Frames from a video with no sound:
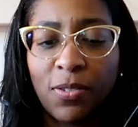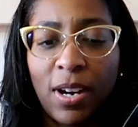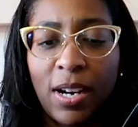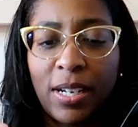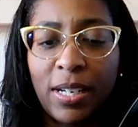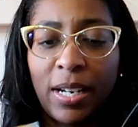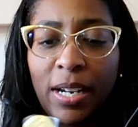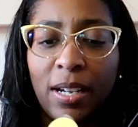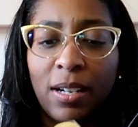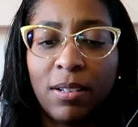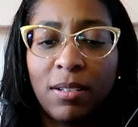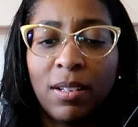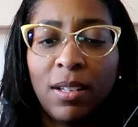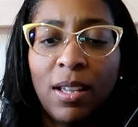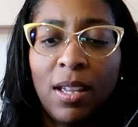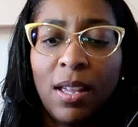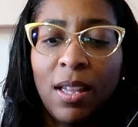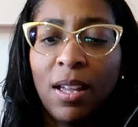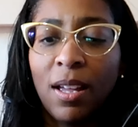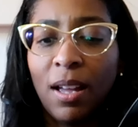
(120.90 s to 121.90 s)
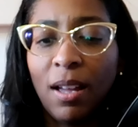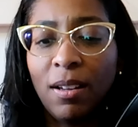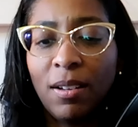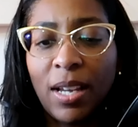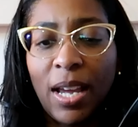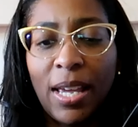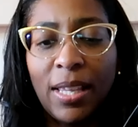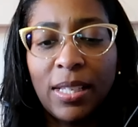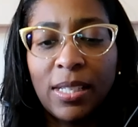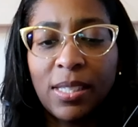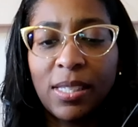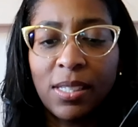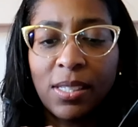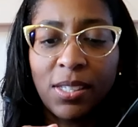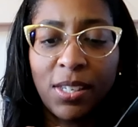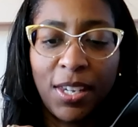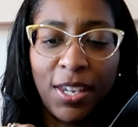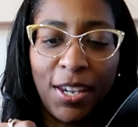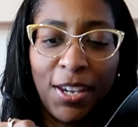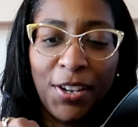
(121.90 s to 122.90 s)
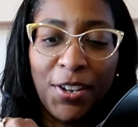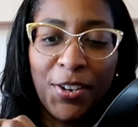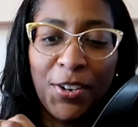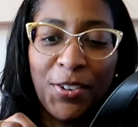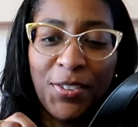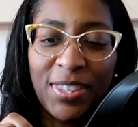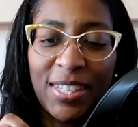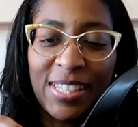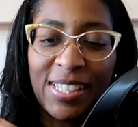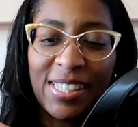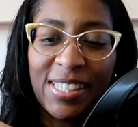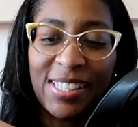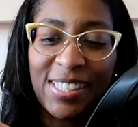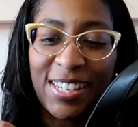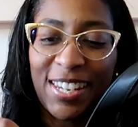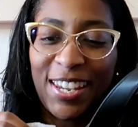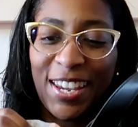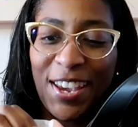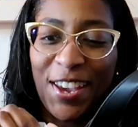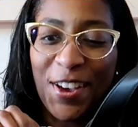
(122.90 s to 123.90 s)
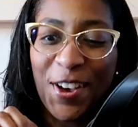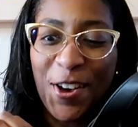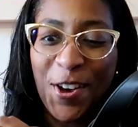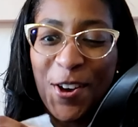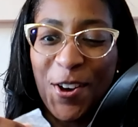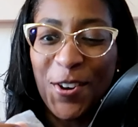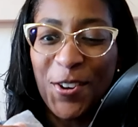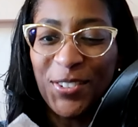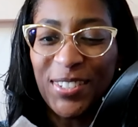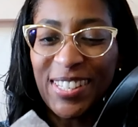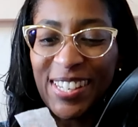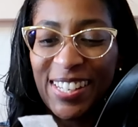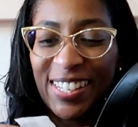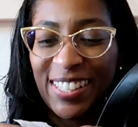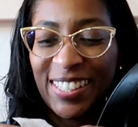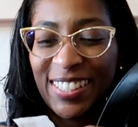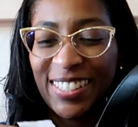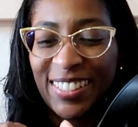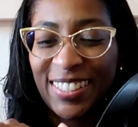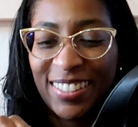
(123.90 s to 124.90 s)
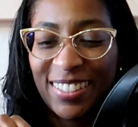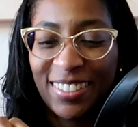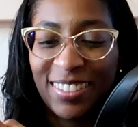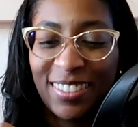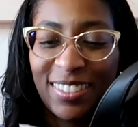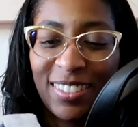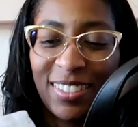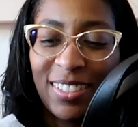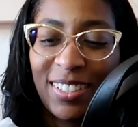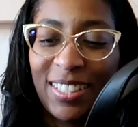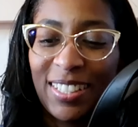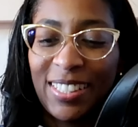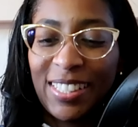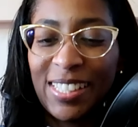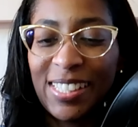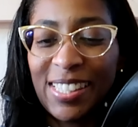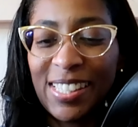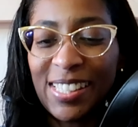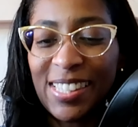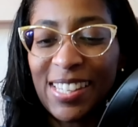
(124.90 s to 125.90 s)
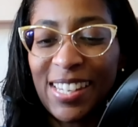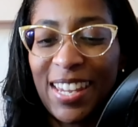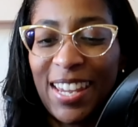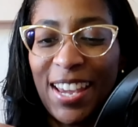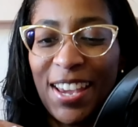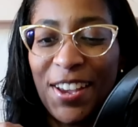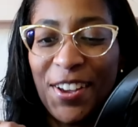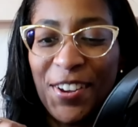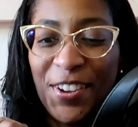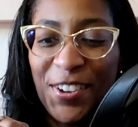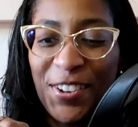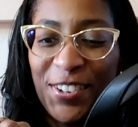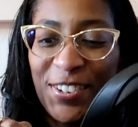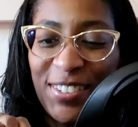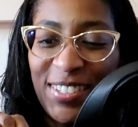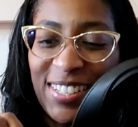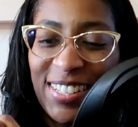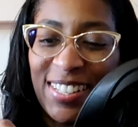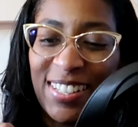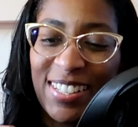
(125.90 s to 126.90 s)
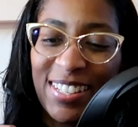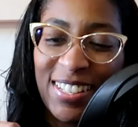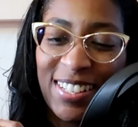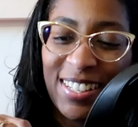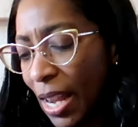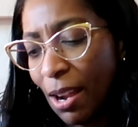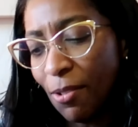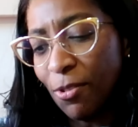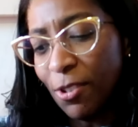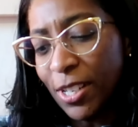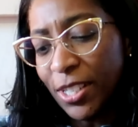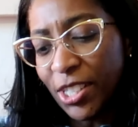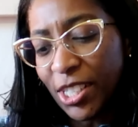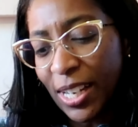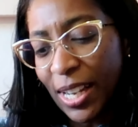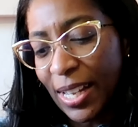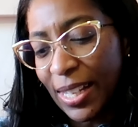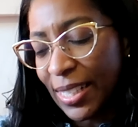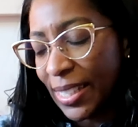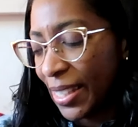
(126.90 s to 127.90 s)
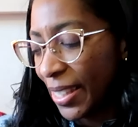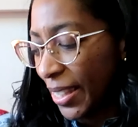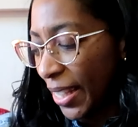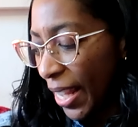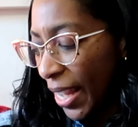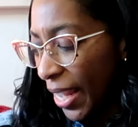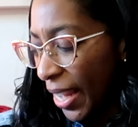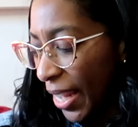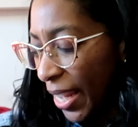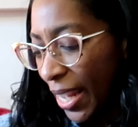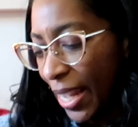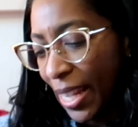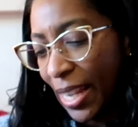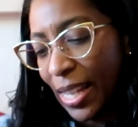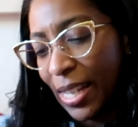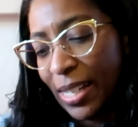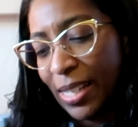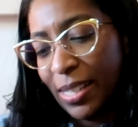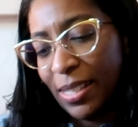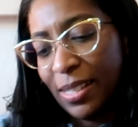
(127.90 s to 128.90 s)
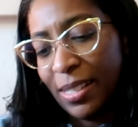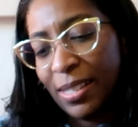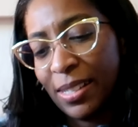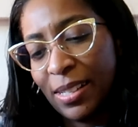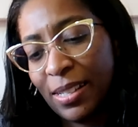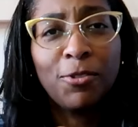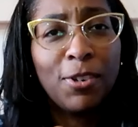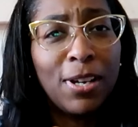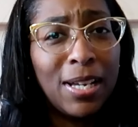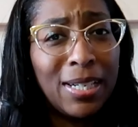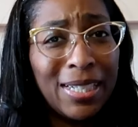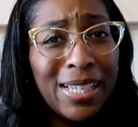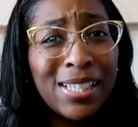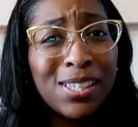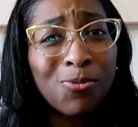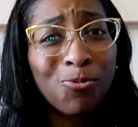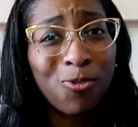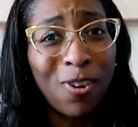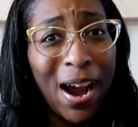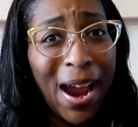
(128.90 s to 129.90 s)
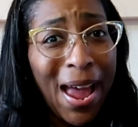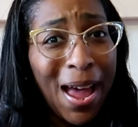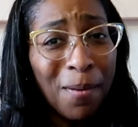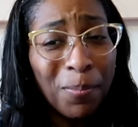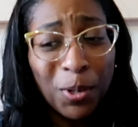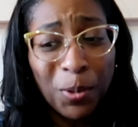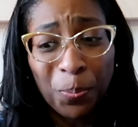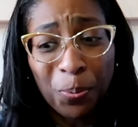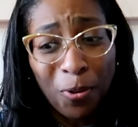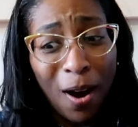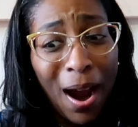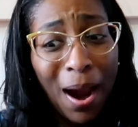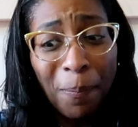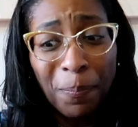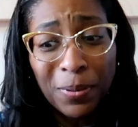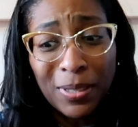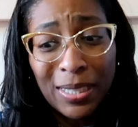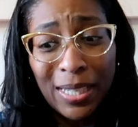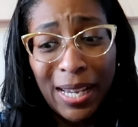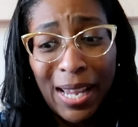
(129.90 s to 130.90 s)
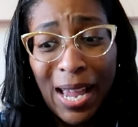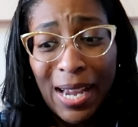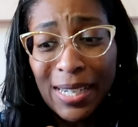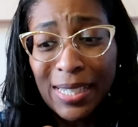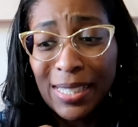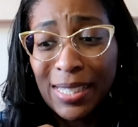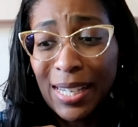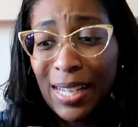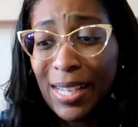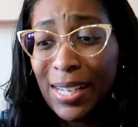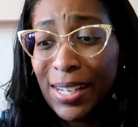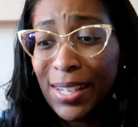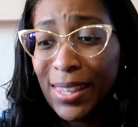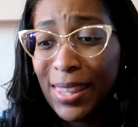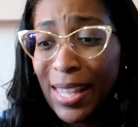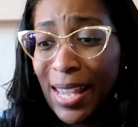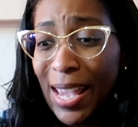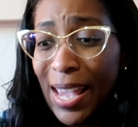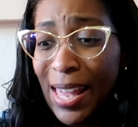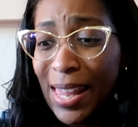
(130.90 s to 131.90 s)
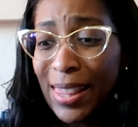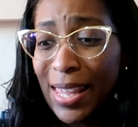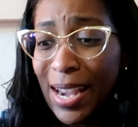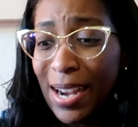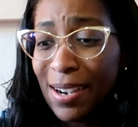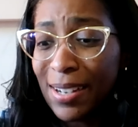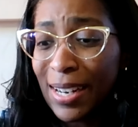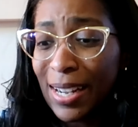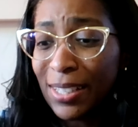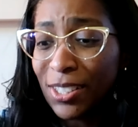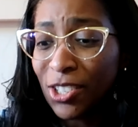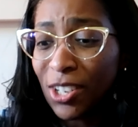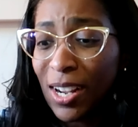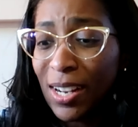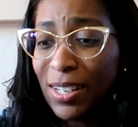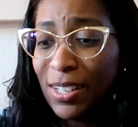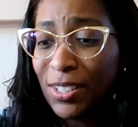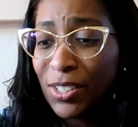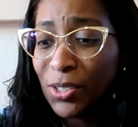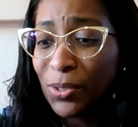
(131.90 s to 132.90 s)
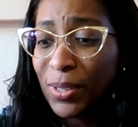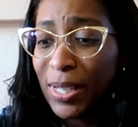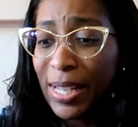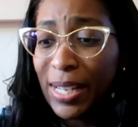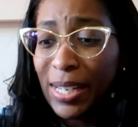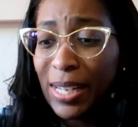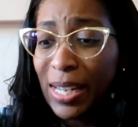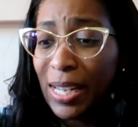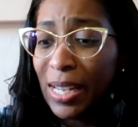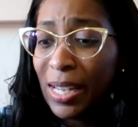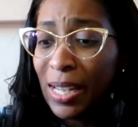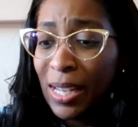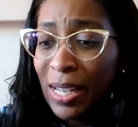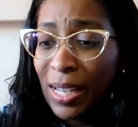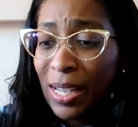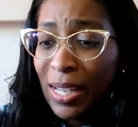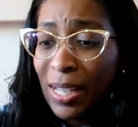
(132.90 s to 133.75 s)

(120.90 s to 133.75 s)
right now. Okay, this is cute. This is cute. This is cute. I want y'all to see. Well, it's wrapped properly. I can tell you that. They are not trying to do any